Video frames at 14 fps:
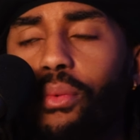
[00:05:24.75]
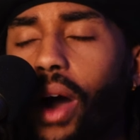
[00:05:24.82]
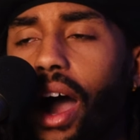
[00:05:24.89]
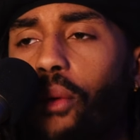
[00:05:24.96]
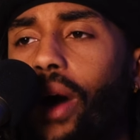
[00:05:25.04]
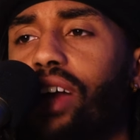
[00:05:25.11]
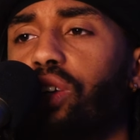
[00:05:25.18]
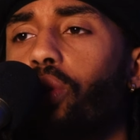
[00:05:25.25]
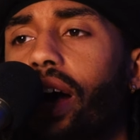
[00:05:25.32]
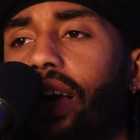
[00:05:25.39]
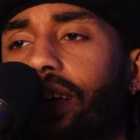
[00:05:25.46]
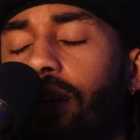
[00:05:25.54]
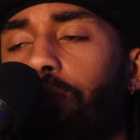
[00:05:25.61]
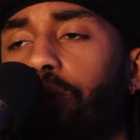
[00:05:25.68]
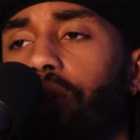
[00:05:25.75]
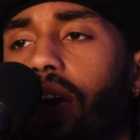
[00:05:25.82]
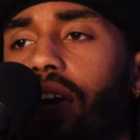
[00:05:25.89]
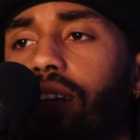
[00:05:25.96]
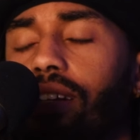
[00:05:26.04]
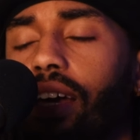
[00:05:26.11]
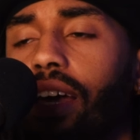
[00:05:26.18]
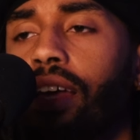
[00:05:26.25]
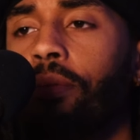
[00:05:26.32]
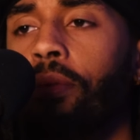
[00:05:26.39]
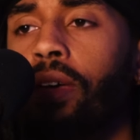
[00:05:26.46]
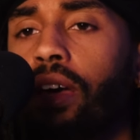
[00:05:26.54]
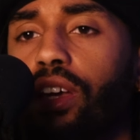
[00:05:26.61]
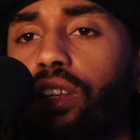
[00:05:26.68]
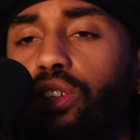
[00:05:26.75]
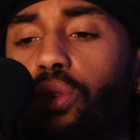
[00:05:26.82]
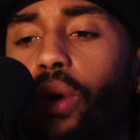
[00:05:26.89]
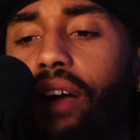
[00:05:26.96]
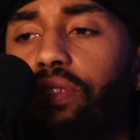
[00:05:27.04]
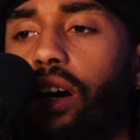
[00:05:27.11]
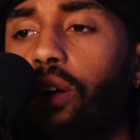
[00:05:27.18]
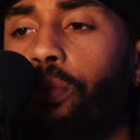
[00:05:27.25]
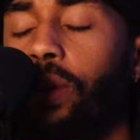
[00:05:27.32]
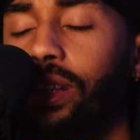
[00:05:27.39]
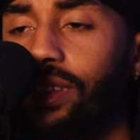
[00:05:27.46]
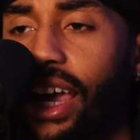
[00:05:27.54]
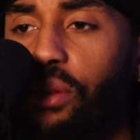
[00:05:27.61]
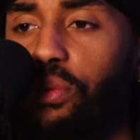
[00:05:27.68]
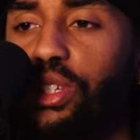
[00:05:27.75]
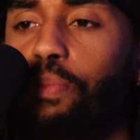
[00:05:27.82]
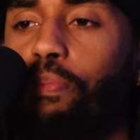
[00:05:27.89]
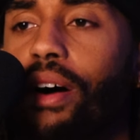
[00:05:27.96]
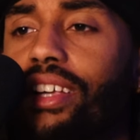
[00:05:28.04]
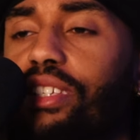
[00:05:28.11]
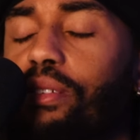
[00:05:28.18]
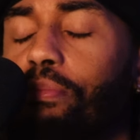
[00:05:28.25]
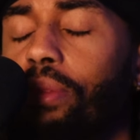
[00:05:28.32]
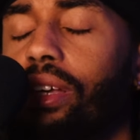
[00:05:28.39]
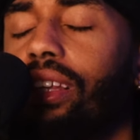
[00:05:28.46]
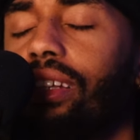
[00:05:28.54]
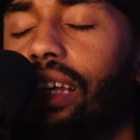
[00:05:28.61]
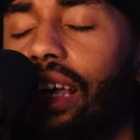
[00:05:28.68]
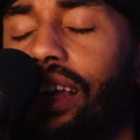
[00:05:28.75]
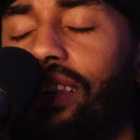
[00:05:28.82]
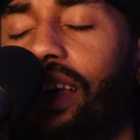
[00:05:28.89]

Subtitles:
Why do I keep creating that? You have to take responsibility in